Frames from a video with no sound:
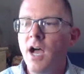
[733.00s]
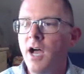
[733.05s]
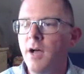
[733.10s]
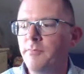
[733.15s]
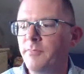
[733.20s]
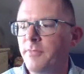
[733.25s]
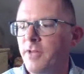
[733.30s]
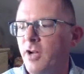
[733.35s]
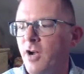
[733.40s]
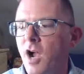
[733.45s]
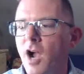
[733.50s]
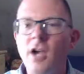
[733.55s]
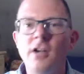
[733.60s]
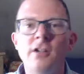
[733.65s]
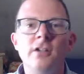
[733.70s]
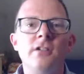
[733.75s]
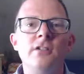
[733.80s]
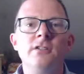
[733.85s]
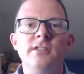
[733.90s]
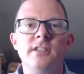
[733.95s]
there are
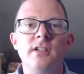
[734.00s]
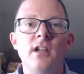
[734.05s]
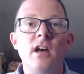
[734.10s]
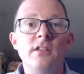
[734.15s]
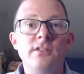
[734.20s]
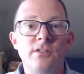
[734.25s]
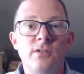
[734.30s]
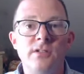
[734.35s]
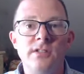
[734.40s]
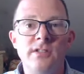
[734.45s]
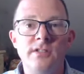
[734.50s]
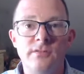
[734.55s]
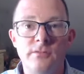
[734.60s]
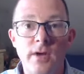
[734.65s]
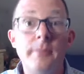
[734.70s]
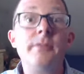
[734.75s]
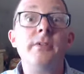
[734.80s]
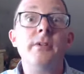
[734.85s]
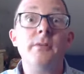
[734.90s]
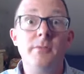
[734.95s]
articles in all sorts of
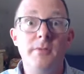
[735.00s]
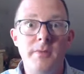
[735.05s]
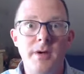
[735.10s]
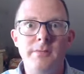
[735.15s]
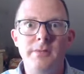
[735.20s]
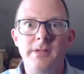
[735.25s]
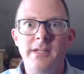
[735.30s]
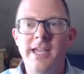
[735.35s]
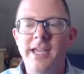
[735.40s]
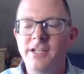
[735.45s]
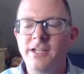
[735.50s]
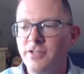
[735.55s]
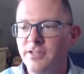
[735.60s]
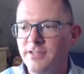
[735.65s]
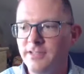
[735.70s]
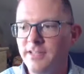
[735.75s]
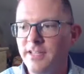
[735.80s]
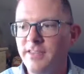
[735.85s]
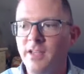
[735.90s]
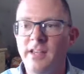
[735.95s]
reputable
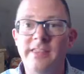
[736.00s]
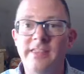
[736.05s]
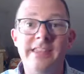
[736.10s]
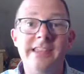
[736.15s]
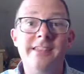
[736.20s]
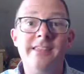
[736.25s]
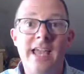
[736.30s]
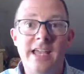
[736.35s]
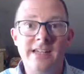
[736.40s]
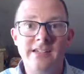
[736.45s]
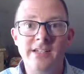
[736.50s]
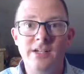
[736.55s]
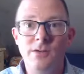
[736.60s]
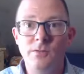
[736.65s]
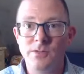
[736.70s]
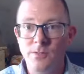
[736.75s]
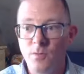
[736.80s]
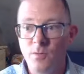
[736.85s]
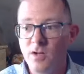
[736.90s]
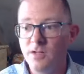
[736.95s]
publications. I think The Atlantic
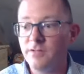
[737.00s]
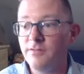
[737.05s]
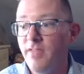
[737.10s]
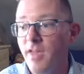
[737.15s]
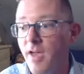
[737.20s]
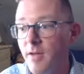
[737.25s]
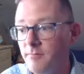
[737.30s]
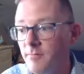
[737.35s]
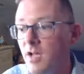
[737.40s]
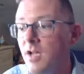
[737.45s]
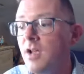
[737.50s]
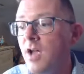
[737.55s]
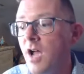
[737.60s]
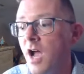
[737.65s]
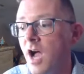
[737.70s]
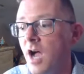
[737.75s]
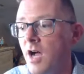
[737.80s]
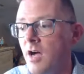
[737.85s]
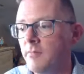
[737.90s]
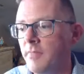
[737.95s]
was one of them,
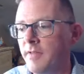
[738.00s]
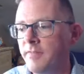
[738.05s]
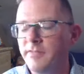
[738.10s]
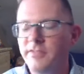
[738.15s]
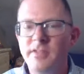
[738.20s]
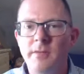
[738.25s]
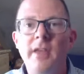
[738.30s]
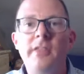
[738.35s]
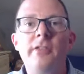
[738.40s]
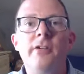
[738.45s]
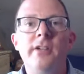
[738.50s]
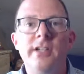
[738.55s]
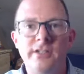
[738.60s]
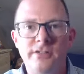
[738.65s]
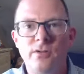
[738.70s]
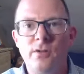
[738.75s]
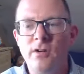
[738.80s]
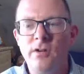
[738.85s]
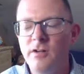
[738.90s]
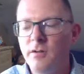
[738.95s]
and some other
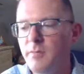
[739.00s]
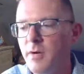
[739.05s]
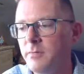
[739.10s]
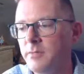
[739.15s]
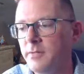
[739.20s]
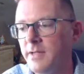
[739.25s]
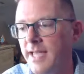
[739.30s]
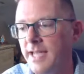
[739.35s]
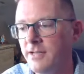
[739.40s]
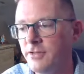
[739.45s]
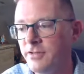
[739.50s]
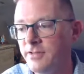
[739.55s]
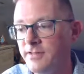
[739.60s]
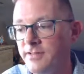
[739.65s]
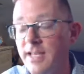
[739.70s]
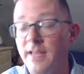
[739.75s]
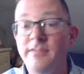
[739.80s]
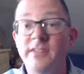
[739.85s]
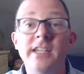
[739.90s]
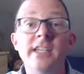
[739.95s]
historical publications
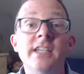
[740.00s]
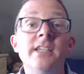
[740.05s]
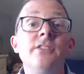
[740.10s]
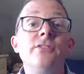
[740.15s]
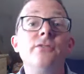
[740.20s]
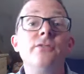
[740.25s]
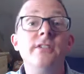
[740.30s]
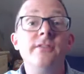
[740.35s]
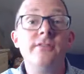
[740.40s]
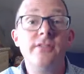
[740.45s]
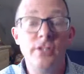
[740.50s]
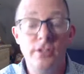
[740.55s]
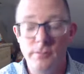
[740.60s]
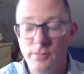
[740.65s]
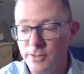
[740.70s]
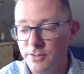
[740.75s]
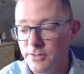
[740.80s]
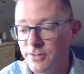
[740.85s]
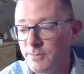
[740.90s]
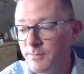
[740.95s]
on the history of
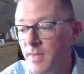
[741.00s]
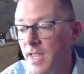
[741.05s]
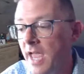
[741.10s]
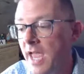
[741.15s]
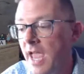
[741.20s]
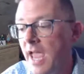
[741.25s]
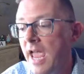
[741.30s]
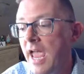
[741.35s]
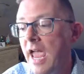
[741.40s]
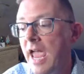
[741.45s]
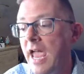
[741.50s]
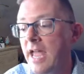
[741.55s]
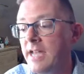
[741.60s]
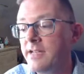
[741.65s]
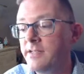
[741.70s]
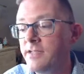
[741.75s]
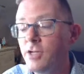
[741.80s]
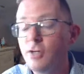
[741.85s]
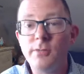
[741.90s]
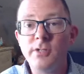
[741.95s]
yearbooks.
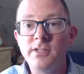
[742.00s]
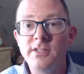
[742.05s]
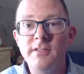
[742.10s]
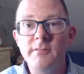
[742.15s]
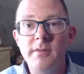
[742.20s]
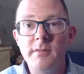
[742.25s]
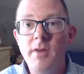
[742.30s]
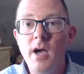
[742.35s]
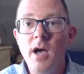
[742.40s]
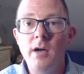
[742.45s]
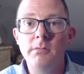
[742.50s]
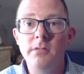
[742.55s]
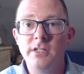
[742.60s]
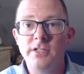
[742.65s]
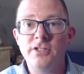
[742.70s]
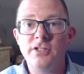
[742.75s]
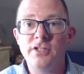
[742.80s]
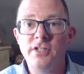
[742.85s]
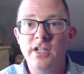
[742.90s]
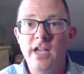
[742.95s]
And yearbooks have been
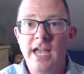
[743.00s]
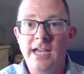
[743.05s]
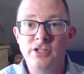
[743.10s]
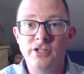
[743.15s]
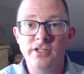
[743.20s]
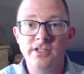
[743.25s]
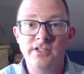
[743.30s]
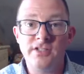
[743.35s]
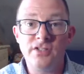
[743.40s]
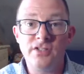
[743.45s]
published, actually,